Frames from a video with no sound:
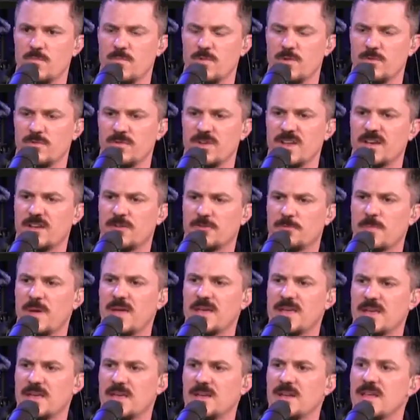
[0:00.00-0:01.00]
Nick is
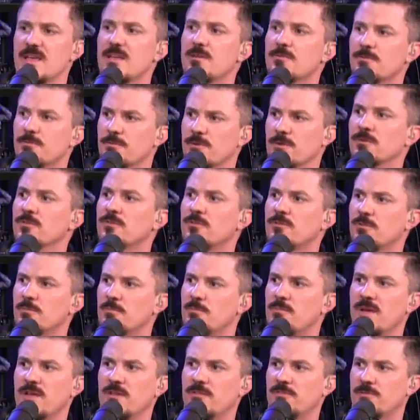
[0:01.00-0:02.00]
making an inference
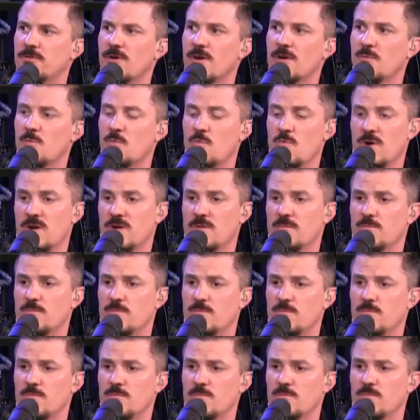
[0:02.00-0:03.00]
based on what
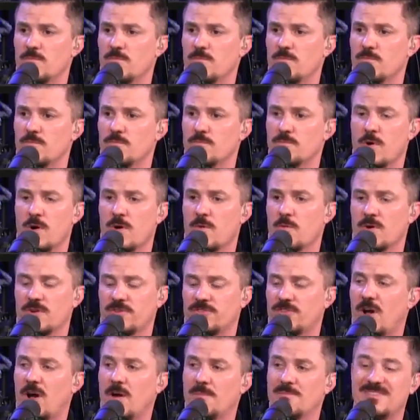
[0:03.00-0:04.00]

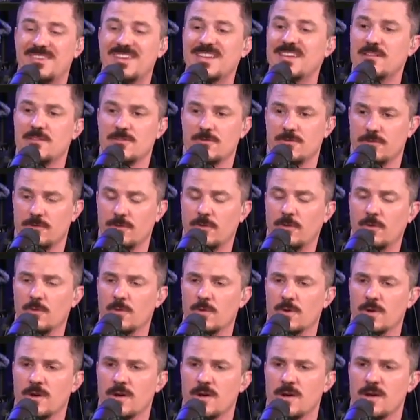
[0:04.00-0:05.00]
Tom didn't do.
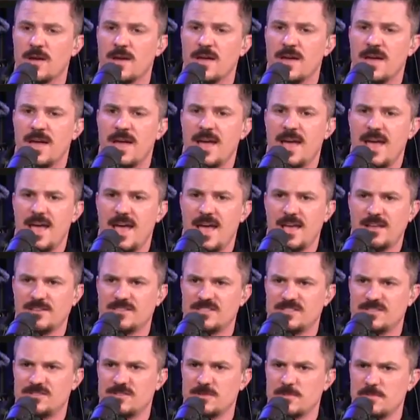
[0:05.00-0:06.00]
And
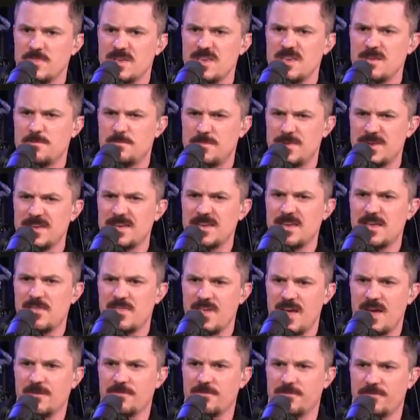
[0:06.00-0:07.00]
to me, picking
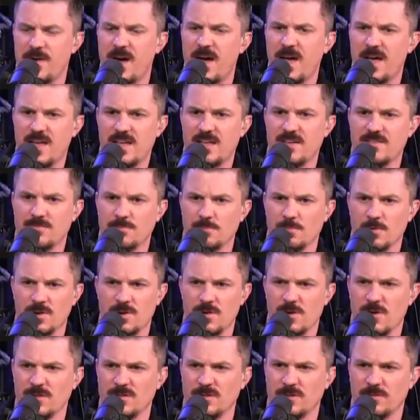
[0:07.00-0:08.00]
that fight,
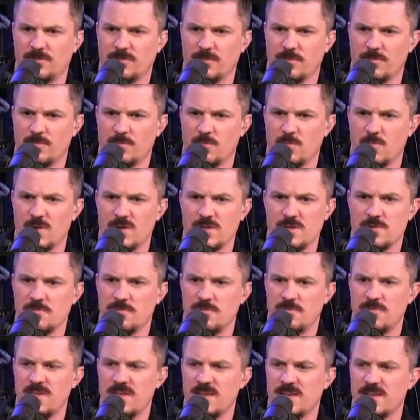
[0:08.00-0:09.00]
regardless of what you
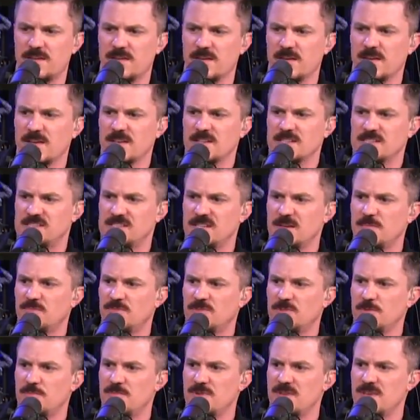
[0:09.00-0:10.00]
think, seems
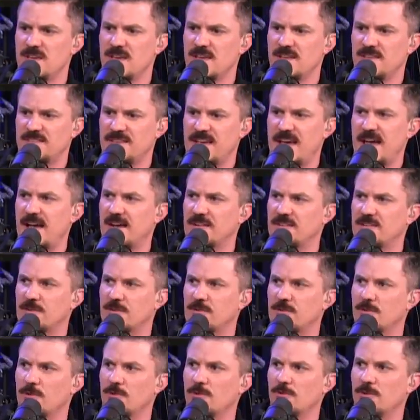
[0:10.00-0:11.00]
to be a
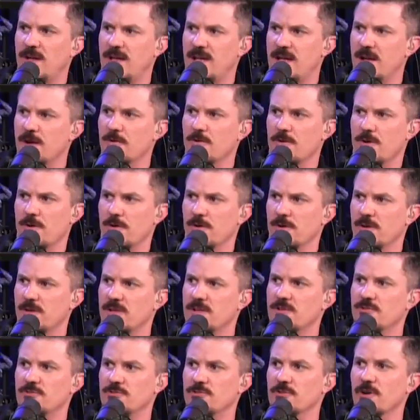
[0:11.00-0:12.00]
tactical error
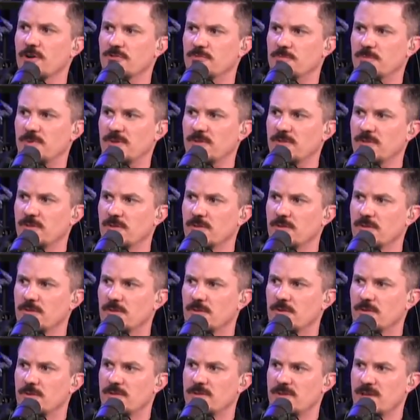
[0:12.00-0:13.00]
in judgment.
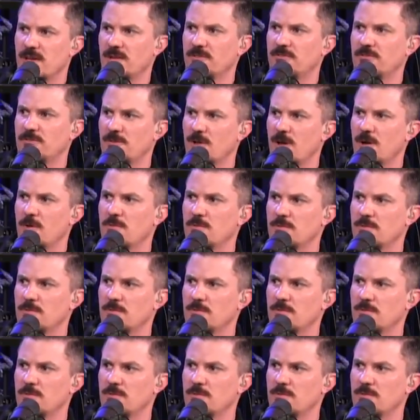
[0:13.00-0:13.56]
Yes? No?